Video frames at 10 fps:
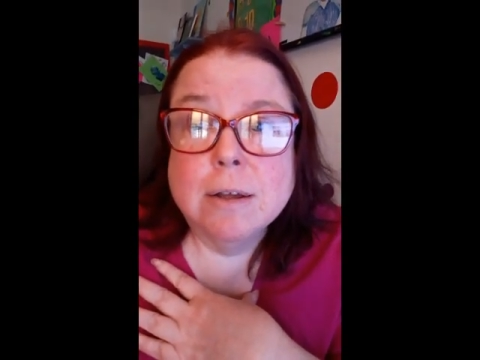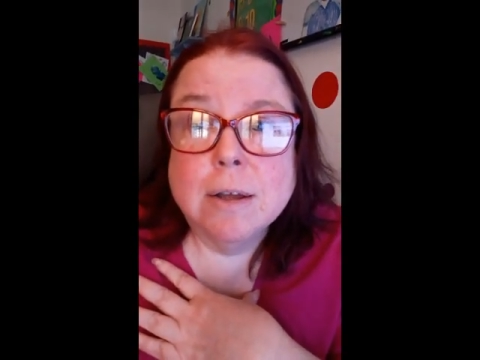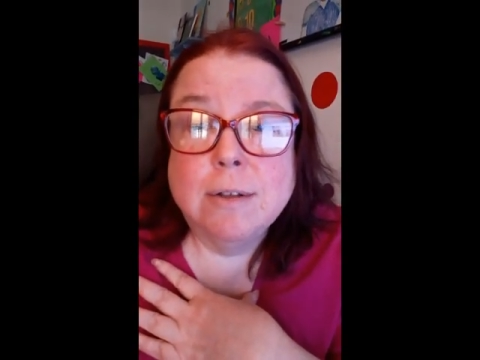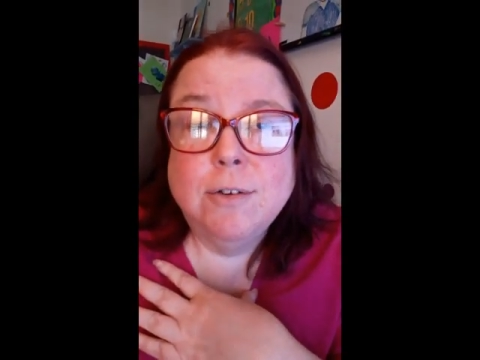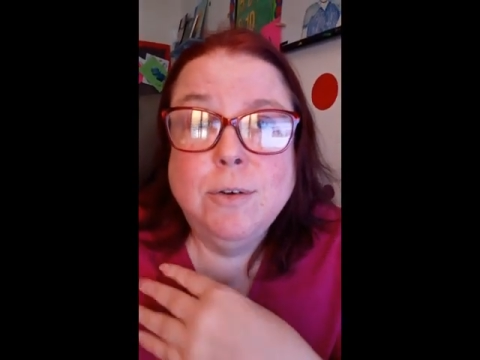
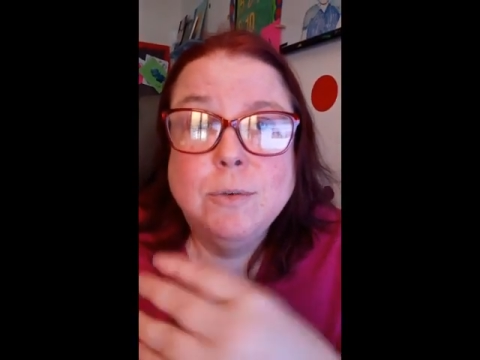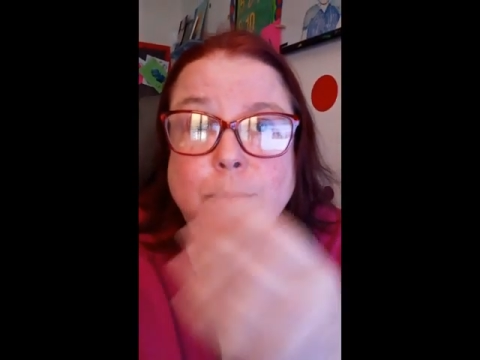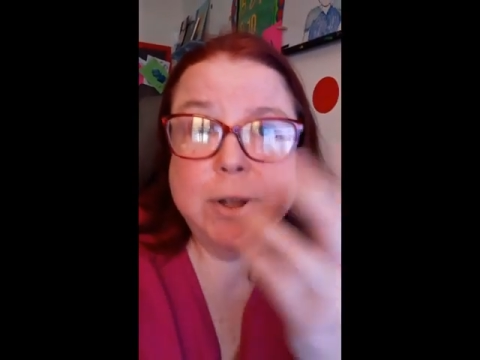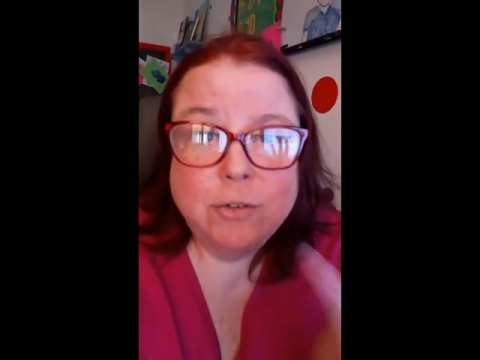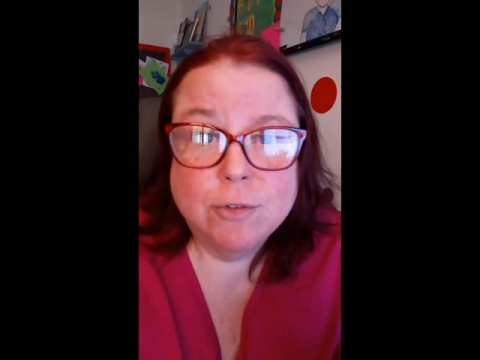until you
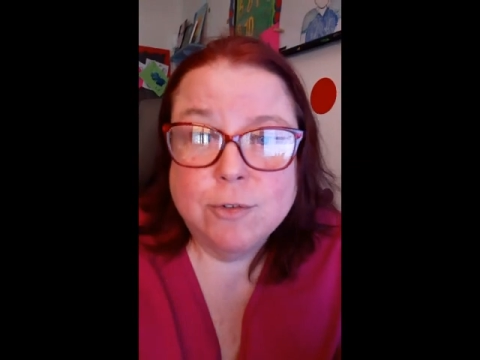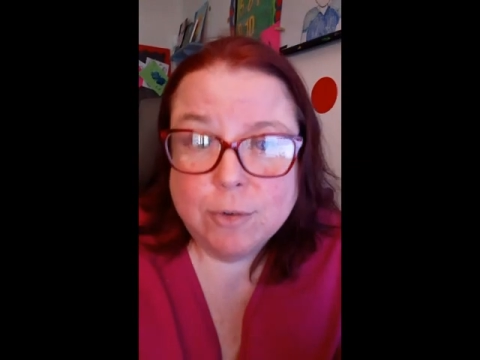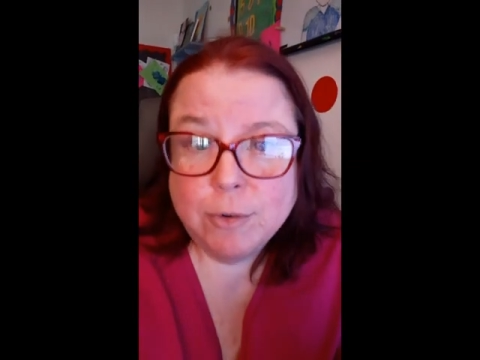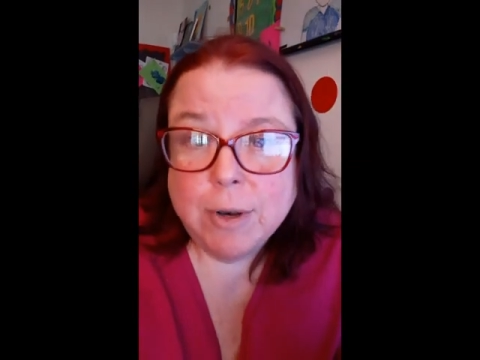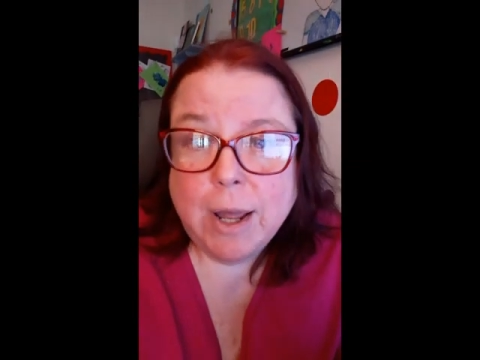reach a
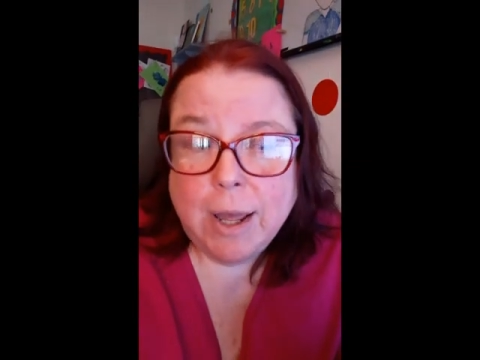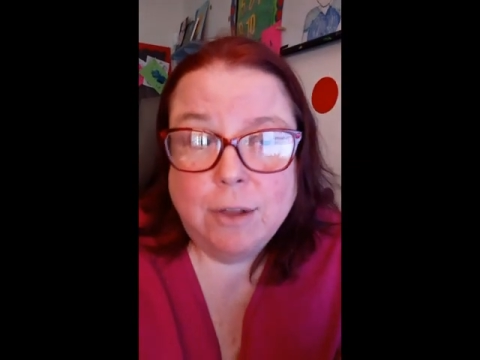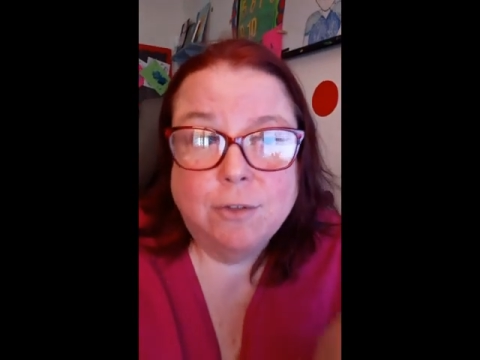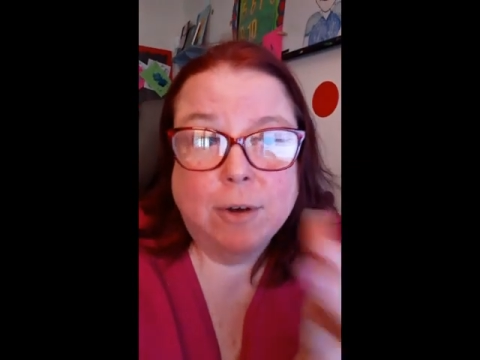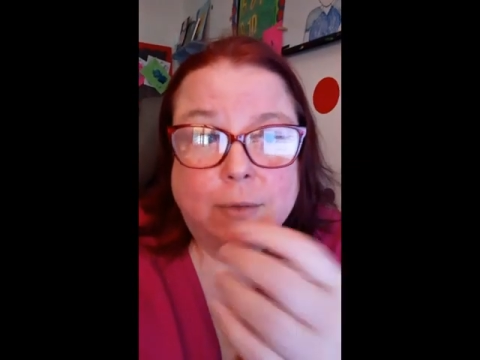certain
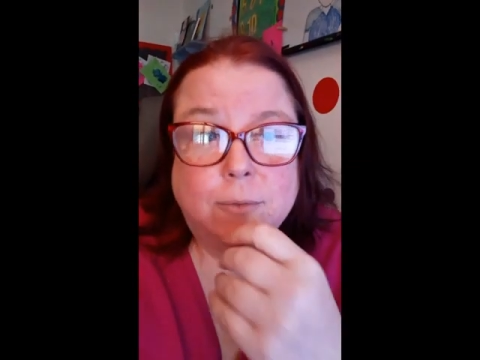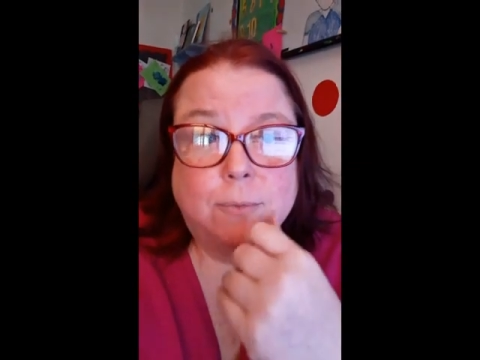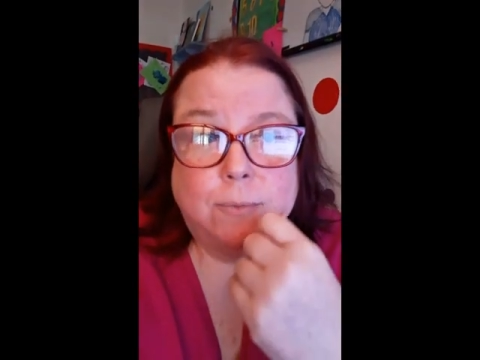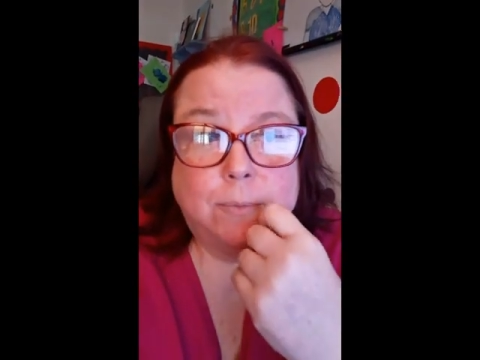age of,